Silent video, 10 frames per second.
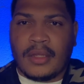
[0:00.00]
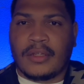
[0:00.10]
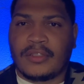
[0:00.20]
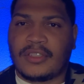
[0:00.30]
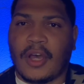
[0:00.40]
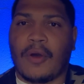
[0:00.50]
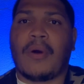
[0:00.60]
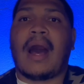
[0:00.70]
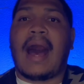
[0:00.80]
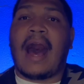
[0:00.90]

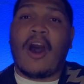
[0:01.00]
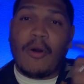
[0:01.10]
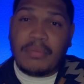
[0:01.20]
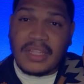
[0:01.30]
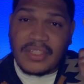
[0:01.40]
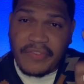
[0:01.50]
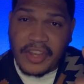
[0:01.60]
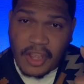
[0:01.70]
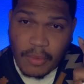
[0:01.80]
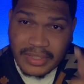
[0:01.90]
So I hope this
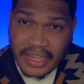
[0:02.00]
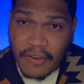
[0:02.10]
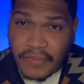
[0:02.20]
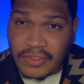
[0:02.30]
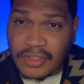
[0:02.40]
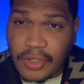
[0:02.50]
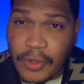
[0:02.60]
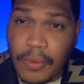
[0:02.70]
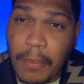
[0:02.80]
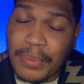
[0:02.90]
video was helpful to
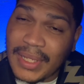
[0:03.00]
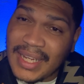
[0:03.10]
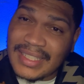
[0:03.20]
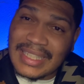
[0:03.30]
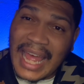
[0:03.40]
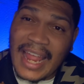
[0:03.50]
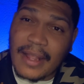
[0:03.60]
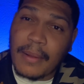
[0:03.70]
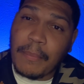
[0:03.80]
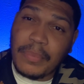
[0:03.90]
you. Please
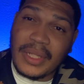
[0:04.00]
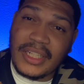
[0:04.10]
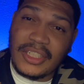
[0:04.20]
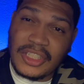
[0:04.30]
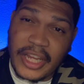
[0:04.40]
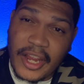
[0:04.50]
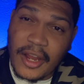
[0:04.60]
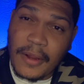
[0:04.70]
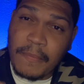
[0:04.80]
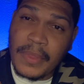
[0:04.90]
like, please
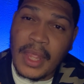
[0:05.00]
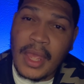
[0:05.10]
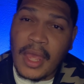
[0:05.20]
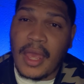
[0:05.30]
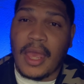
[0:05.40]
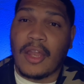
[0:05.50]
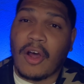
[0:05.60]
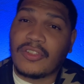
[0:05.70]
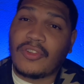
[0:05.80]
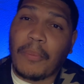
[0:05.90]
share, and
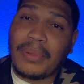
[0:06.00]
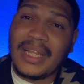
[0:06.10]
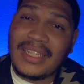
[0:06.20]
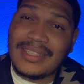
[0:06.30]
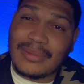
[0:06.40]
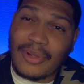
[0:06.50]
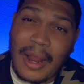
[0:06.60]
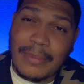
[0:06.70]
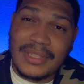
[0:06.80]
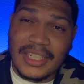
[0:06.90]
also please
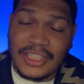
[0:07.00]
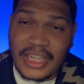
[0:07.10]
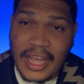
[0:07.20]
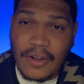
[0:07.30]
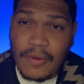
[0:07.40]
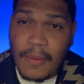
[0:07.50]
subscribe to the channel.